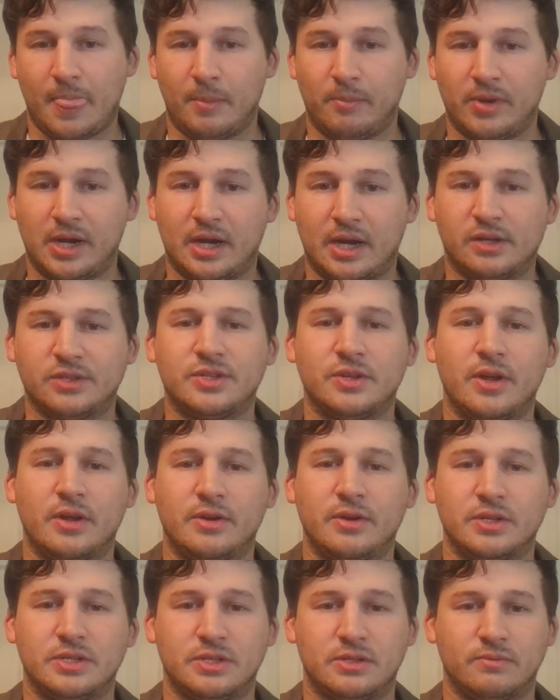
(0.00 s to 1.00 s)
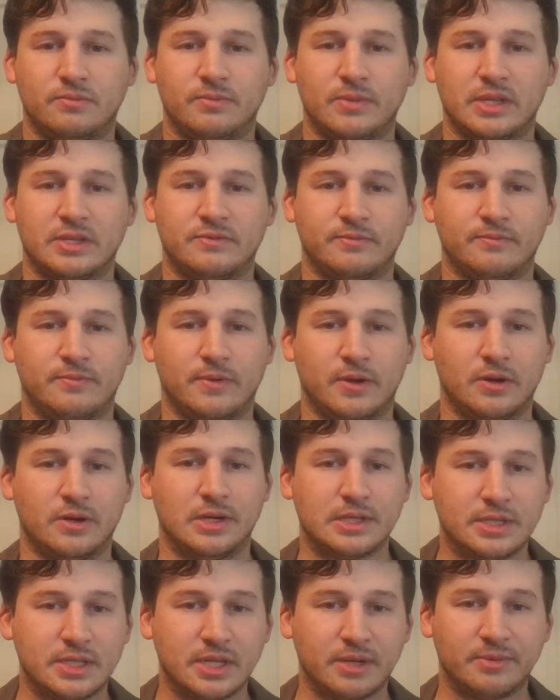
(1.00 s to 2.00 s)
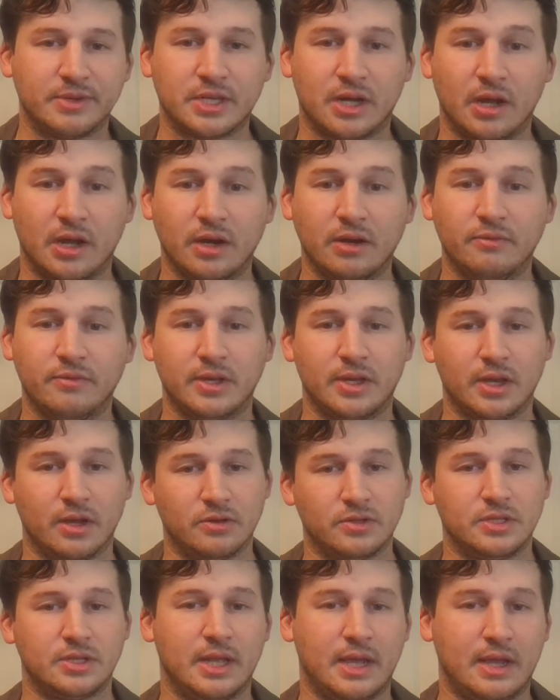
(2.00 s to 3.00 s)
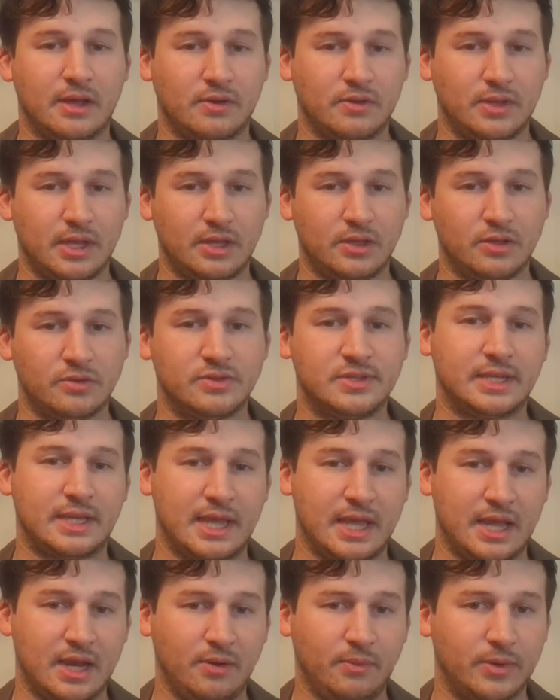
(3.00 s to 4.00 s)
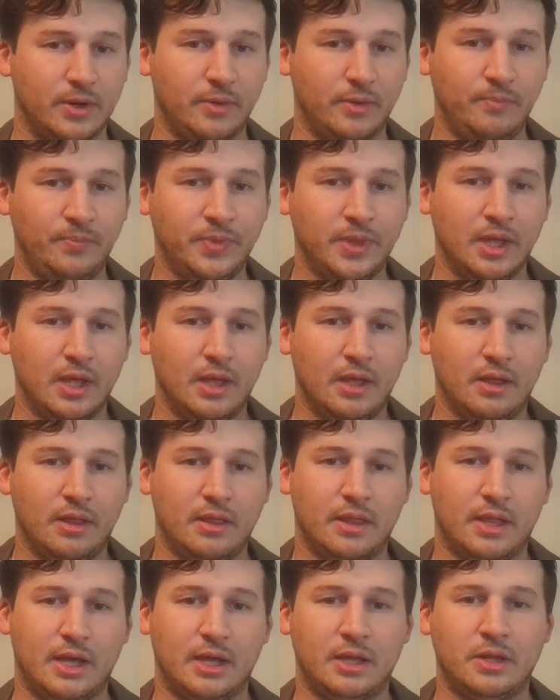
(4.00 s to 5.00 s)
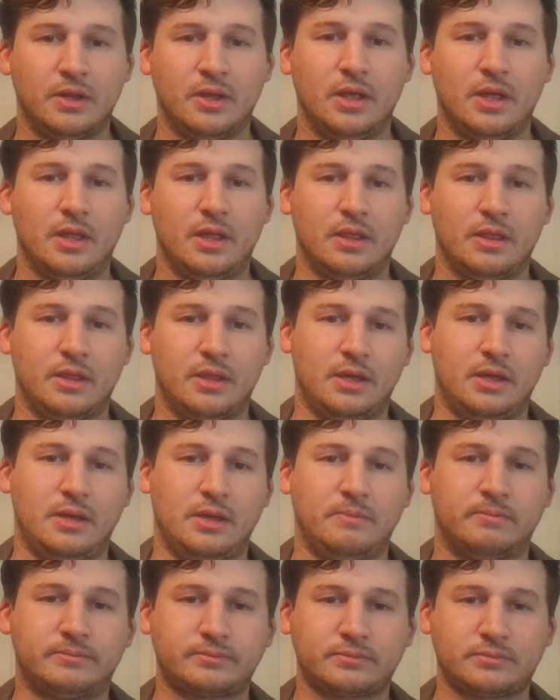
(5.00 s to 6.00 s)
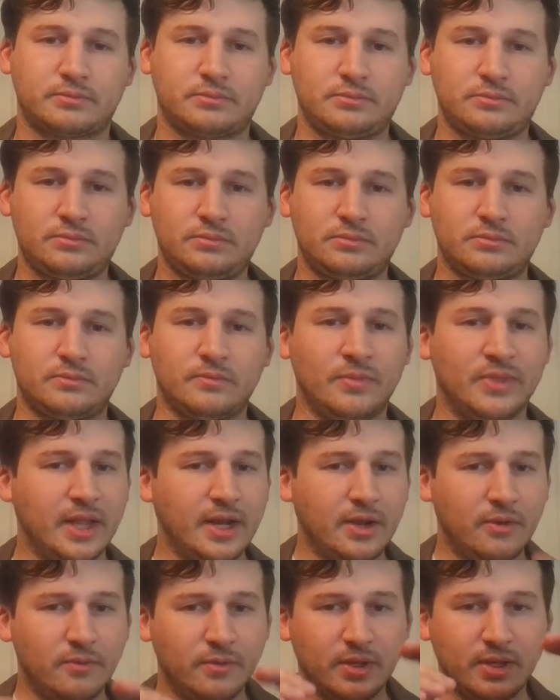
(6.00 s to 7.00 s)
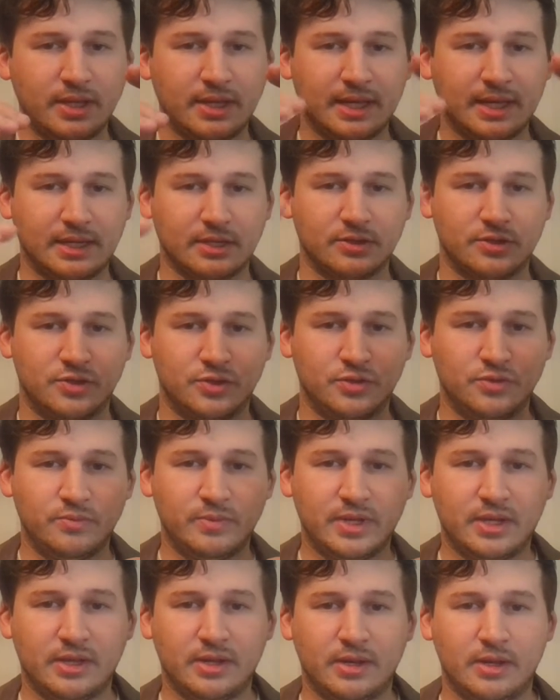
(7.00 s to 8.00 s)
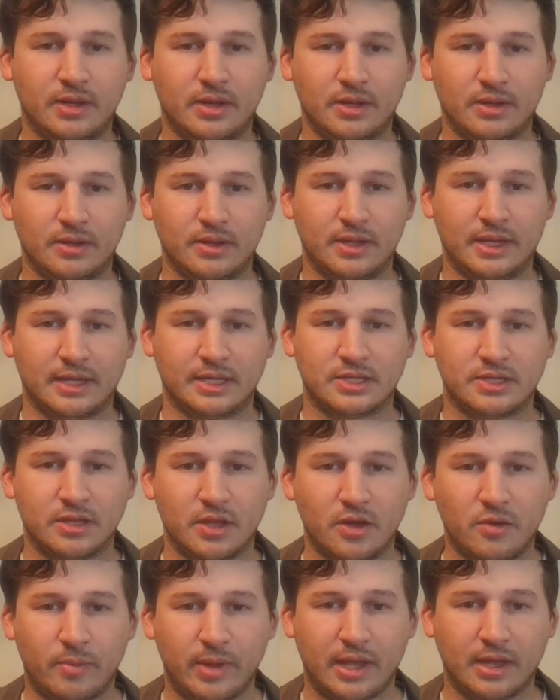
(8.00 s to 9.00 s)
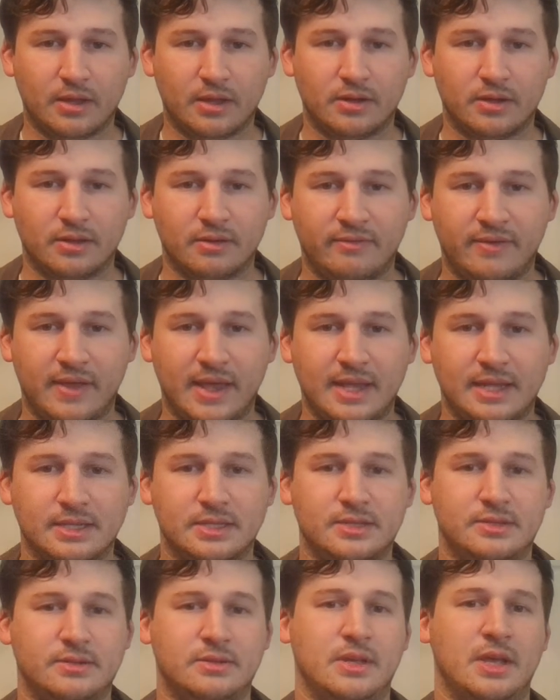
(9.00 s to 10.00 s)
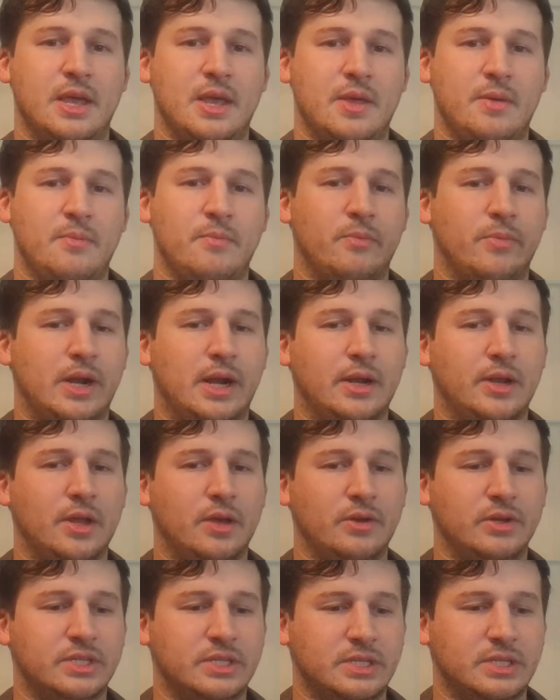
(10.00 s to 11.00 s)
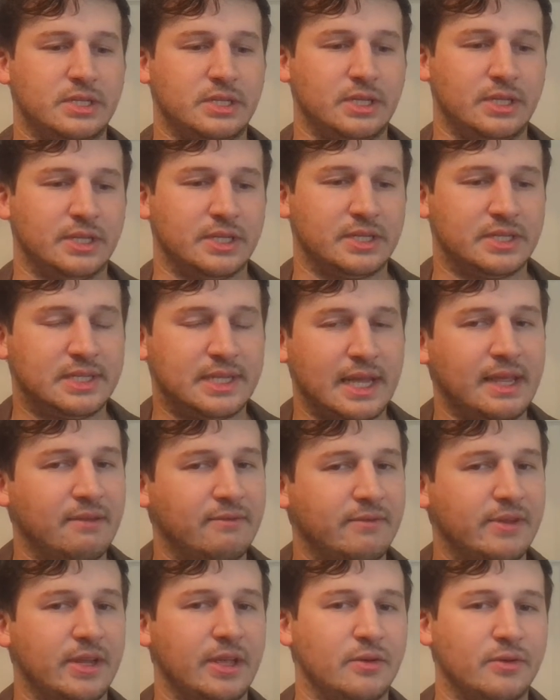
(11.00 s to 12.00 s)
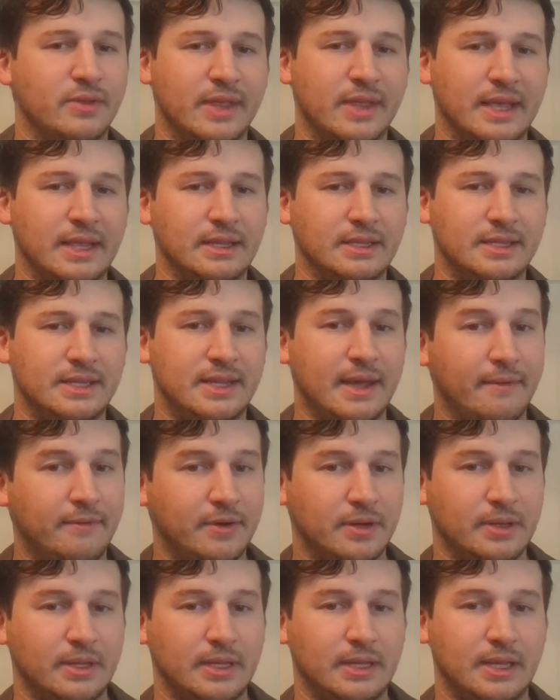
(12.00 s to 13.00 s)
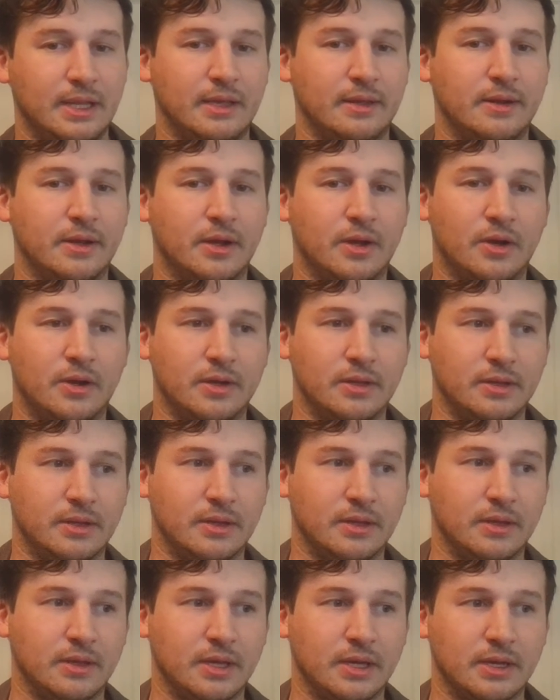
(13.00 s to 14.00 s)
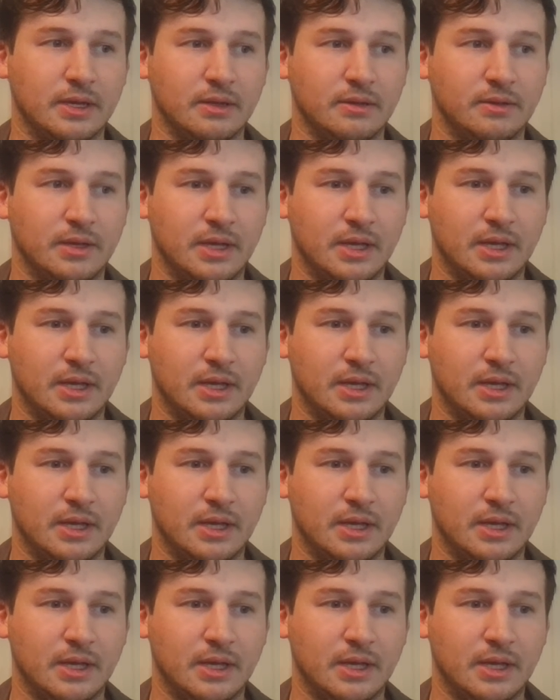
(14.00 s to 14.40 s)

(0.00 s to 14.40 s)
But I also noticed, as far as cinematography goes and how they use the camera, that the they didn't really like zoom in like a slow pan on the face. But I noticed in a second video they definitely did on the